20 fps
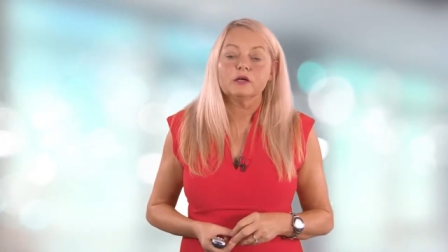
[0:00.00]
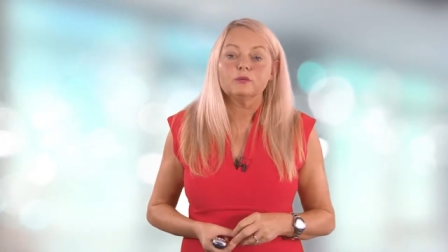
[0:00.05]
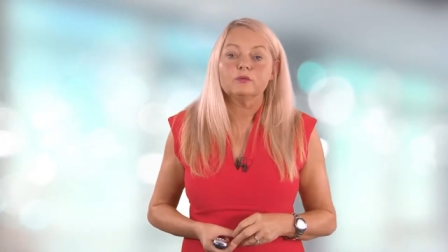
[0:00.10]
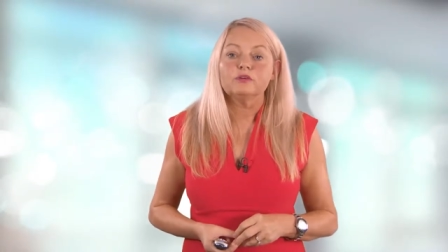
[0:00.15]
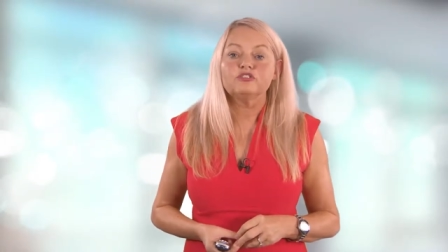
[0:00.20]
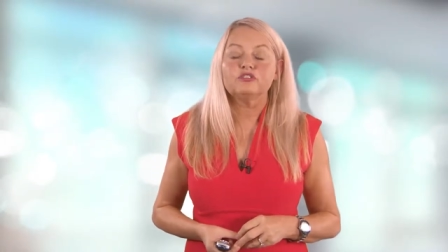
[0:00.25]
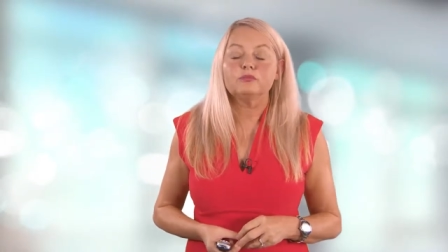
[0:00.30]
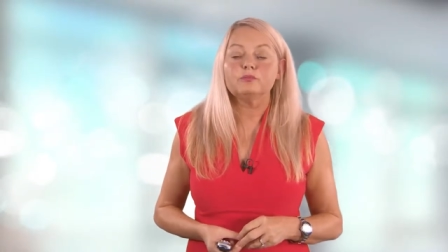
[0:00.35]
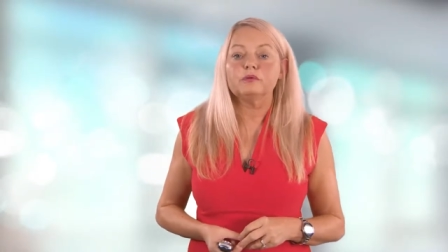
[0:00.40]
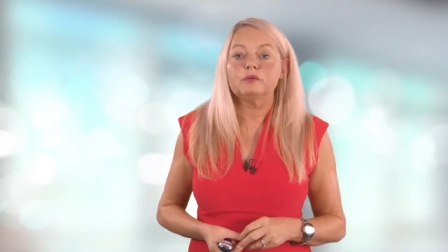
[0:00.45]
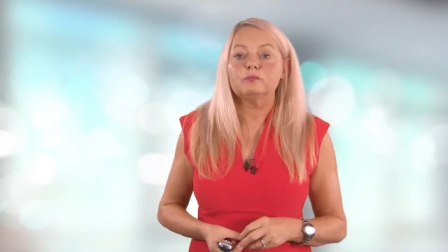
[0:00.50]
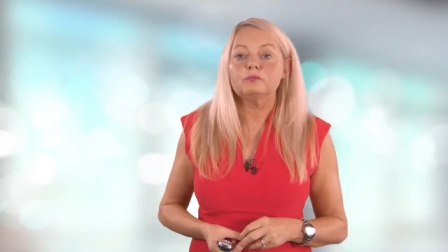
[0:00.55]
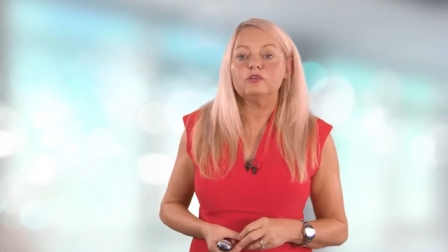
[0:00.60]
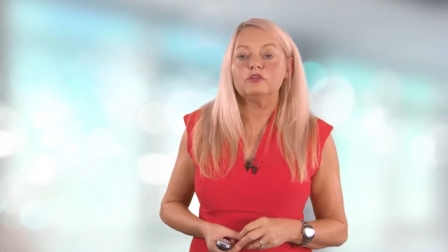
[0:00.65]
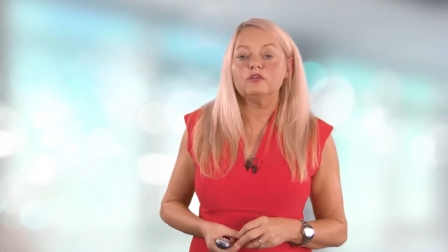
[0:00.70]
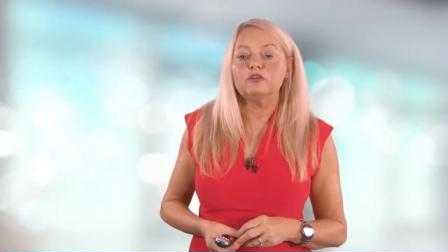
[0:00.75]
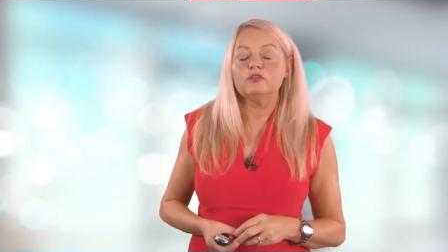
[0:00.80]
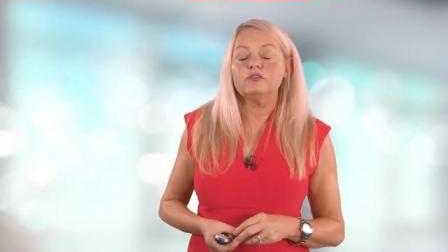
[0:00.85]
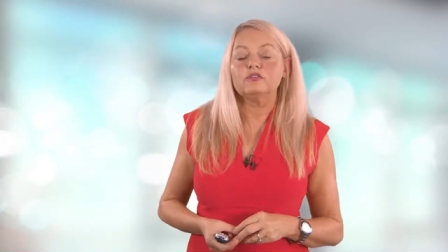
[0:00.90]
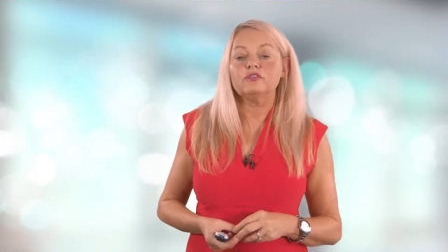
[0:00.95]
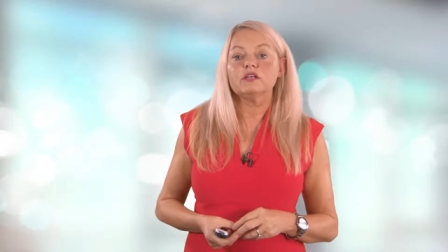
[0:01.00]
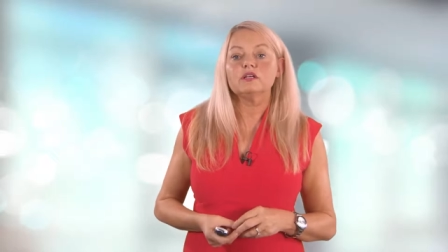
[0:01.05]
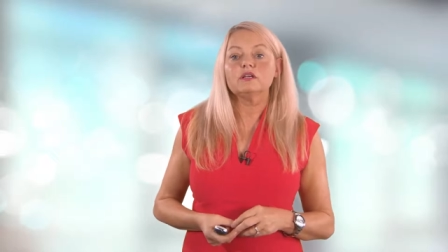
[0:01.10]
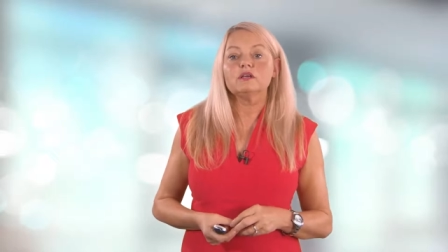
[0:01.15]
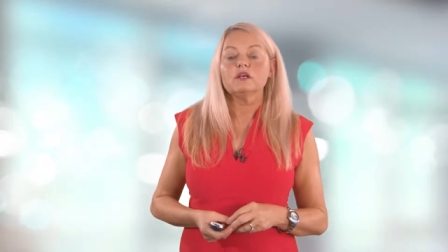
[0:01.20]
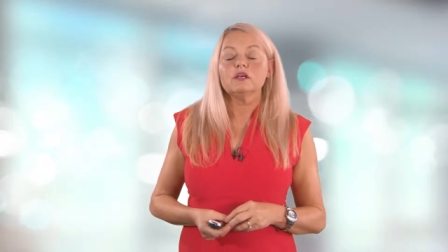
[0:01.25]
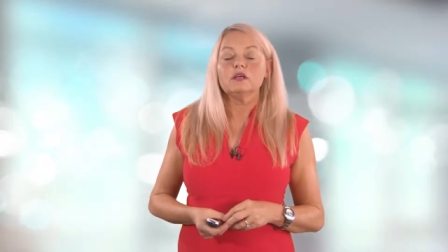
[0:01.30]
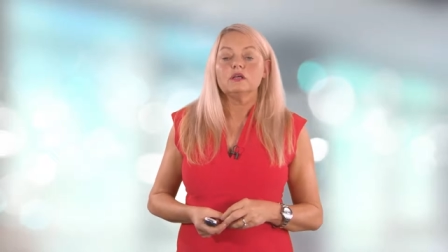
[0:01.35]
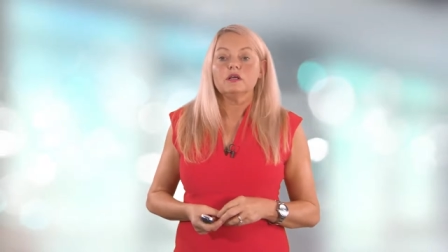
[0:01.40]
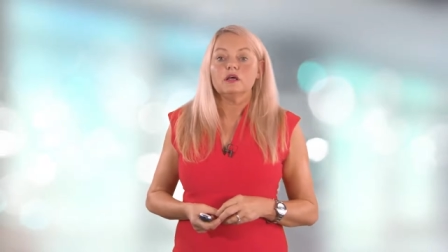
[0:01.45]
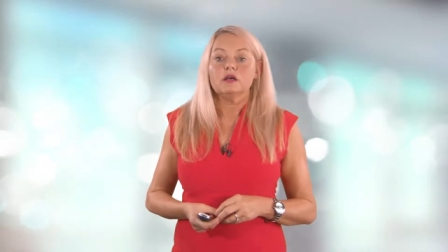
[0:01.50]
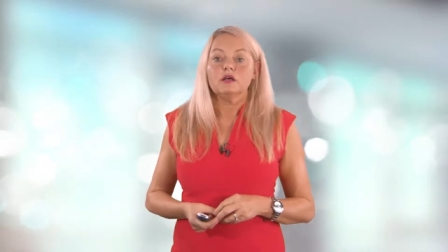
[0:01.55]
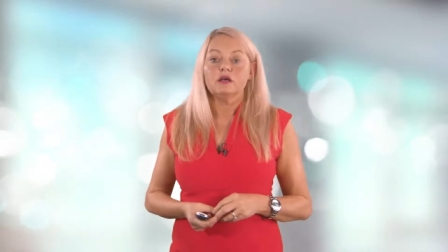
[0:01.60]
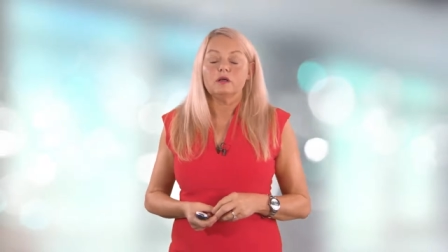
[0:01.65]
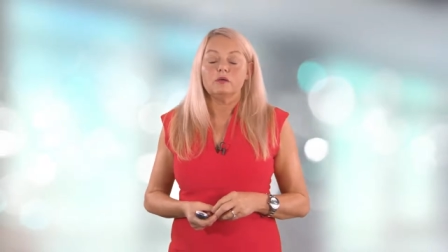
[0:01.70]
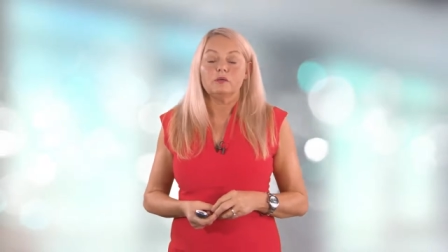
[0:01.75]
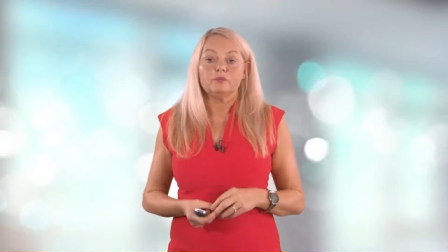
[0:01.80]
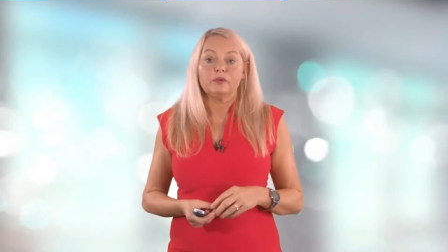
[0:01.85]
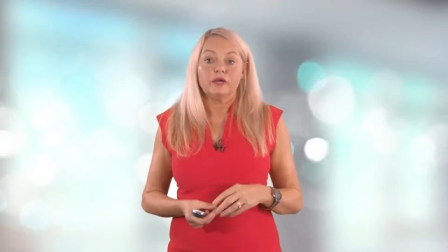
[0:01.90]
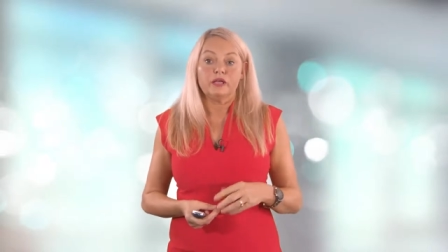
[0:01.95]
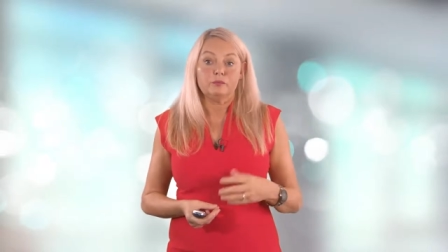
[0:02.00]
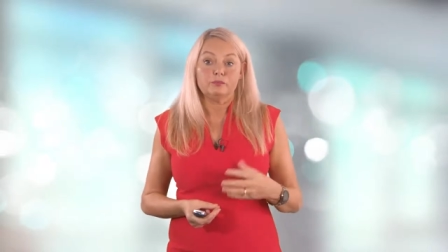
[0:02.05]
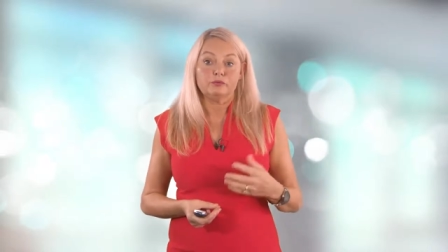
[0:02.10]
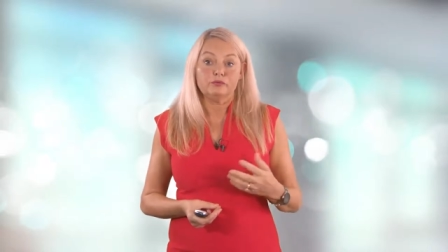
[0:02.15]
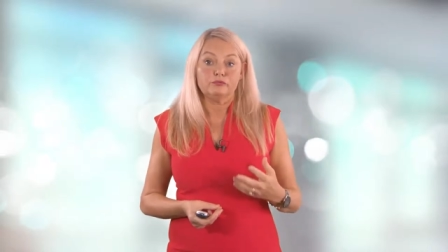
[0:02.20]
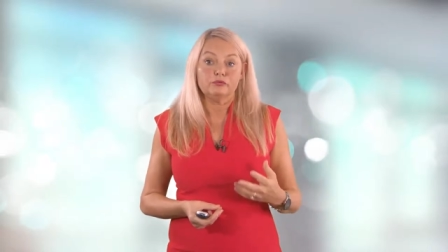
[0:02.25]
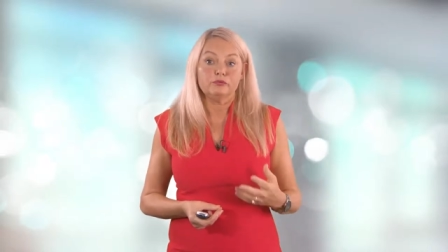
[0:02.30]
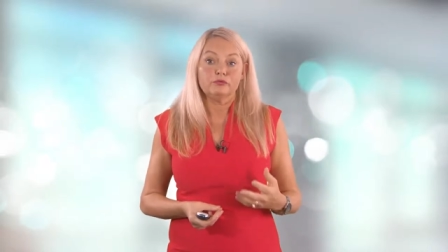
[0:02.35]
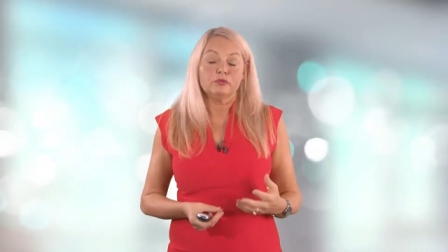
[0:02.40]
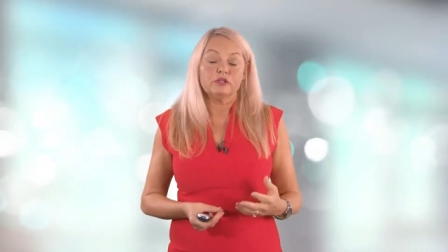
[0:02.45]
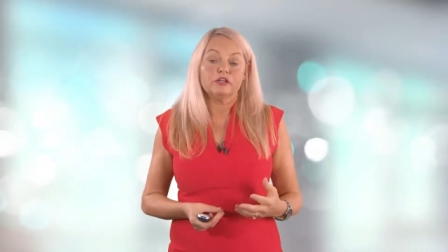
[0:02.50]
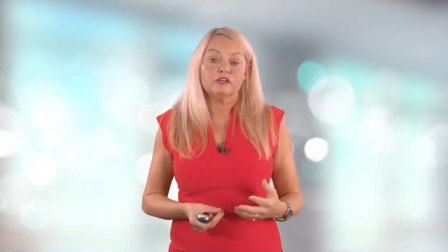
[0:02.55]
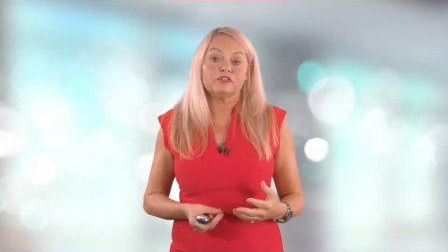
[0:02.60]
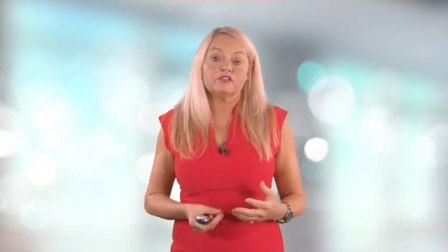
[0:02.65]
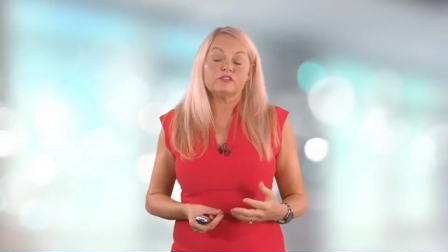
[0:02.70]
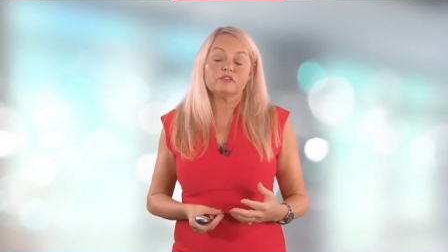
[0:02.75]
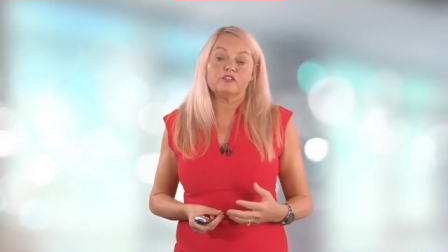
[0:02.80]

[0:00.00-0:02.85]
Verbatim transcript: We should be using uh, paper rulers,